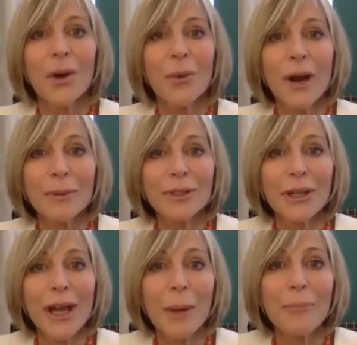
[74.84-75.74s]
We're able
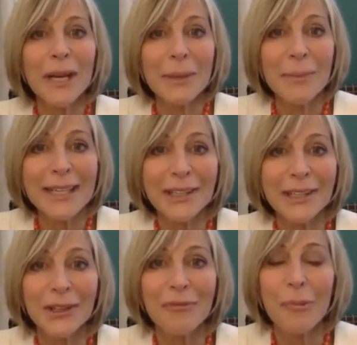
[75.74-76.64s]
to help minimize the
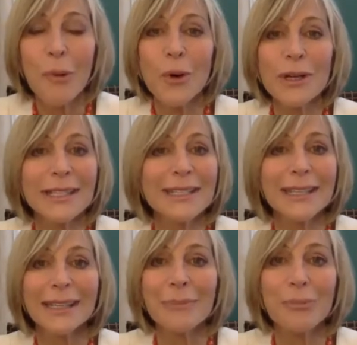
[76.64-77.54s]
look of pores,
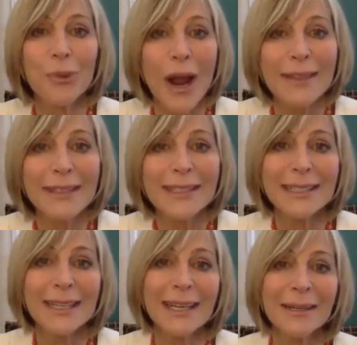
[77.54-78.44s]
instantly brighten the
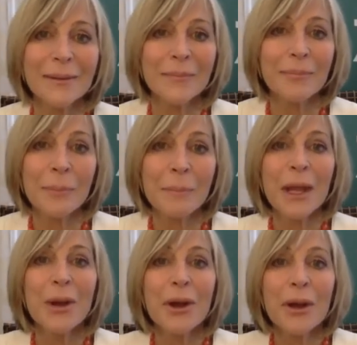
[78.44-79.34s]
skin,
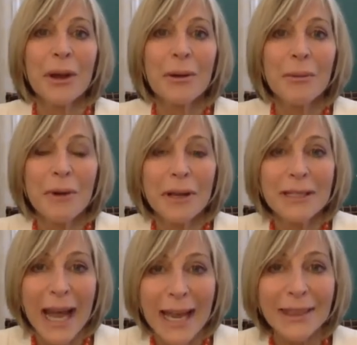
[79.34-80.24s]

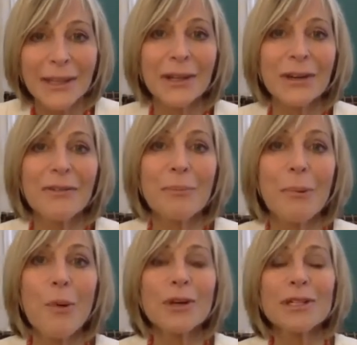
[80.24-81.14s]
tighten the look of the
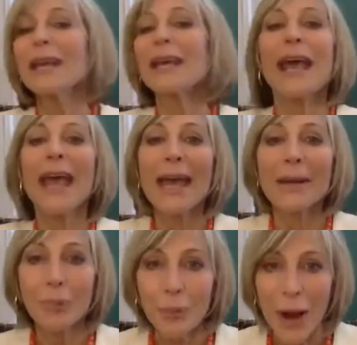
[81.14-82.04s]
pores,
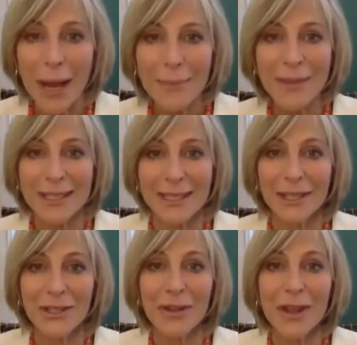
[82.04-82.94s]
and prime the
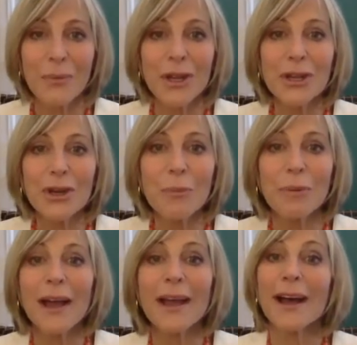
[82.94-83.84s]
skin so that when you
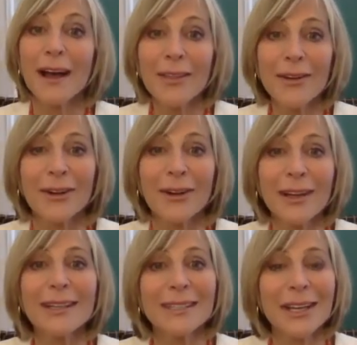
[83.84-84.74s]
apply other
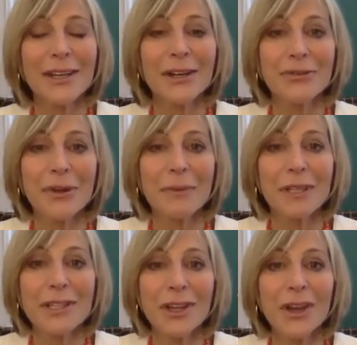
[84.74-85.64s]
skincare
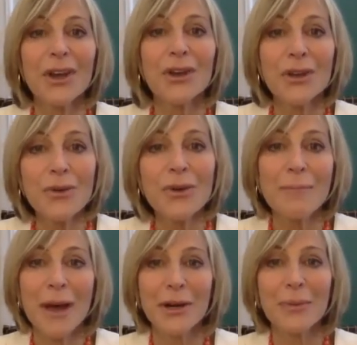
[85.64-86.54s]
treatments, you
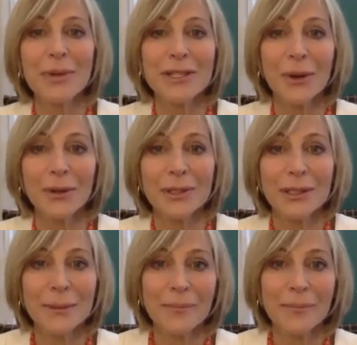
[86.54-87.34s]
get better results.